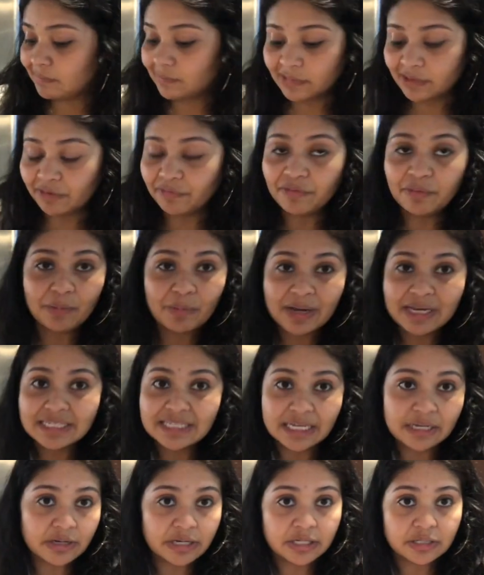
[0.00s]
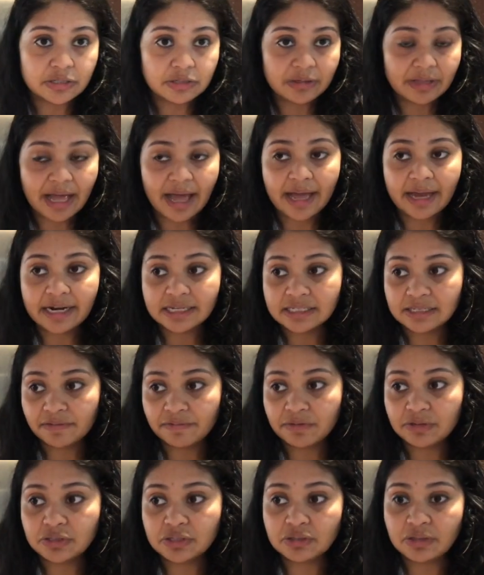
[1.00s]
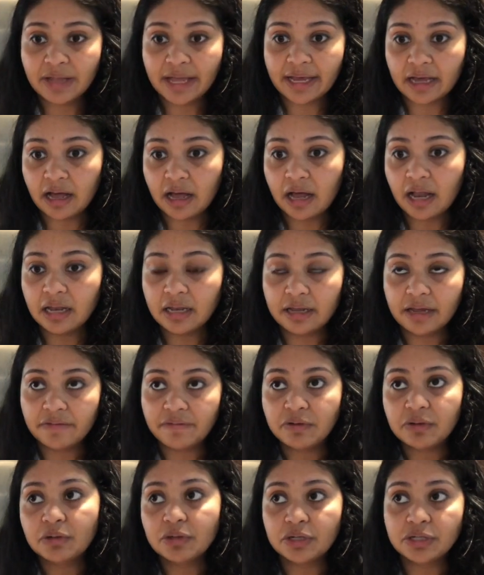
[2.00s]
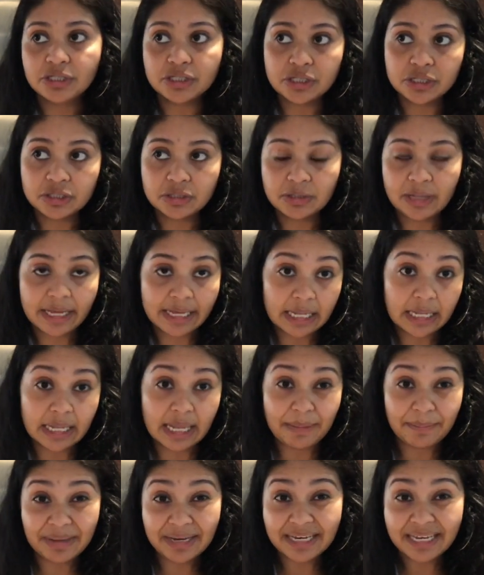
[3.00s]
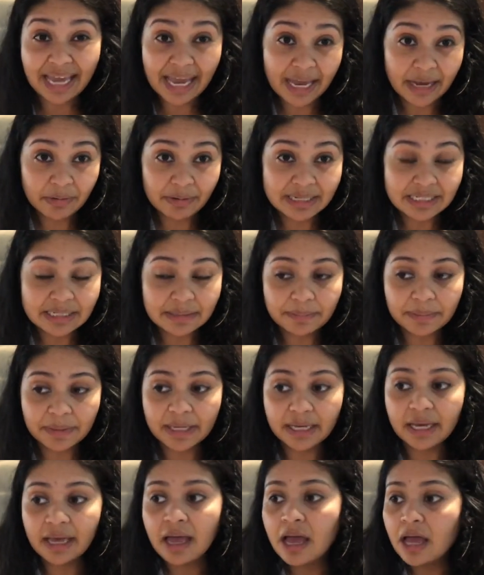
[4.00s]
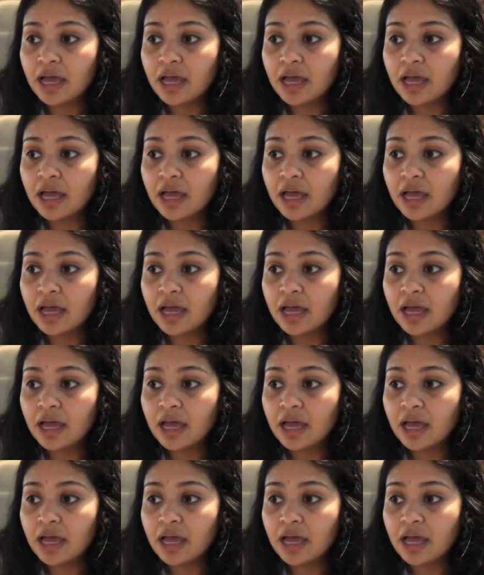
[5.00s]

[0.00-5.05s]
Different ways that you can do that is if you learn to do like a lemon cake recipe,